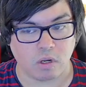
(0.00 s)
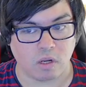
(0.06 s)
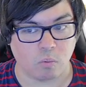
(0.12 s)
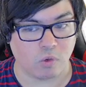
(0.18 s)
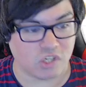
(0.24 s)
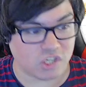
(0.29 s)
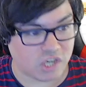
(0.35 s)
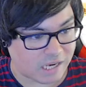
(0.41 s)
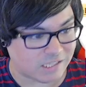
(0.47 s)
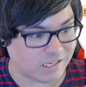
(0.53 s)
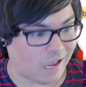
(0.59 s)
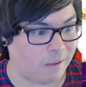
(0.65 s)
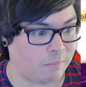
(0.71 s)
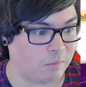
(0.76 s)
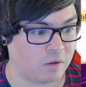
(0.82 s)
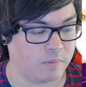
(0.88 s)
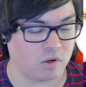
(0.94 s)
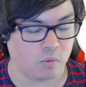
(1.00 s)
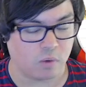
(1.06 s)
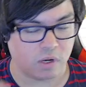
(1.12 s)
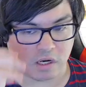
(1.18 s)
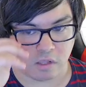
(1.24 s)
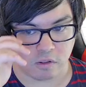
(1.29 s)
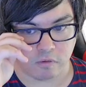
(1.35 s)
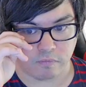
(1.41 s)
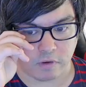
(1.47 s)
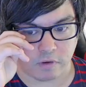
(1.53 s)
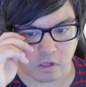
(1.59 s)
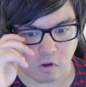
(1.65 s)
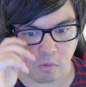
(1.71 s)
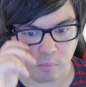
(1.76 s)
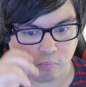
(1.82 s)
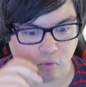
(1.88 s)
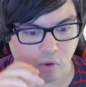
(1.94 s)
in which case I'm going to be doing another
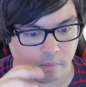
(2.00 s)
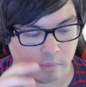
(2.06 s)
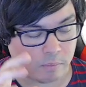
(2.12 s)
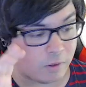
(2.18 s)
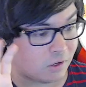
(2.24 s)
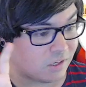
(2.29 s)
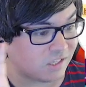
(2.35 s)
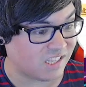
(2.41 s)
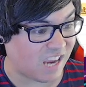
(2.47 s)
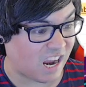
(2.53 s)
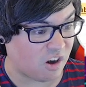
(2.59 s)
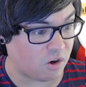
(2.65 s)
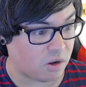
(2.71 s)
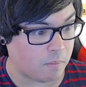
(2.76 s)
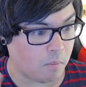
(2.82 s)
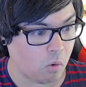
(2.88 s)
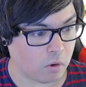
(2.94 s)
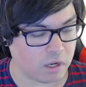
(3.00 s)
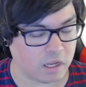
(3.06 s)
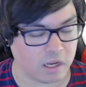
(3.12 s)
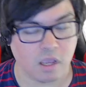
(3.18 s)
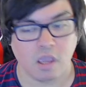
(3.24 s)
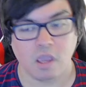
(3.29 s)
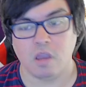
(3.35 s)
video probably on Saturday morning,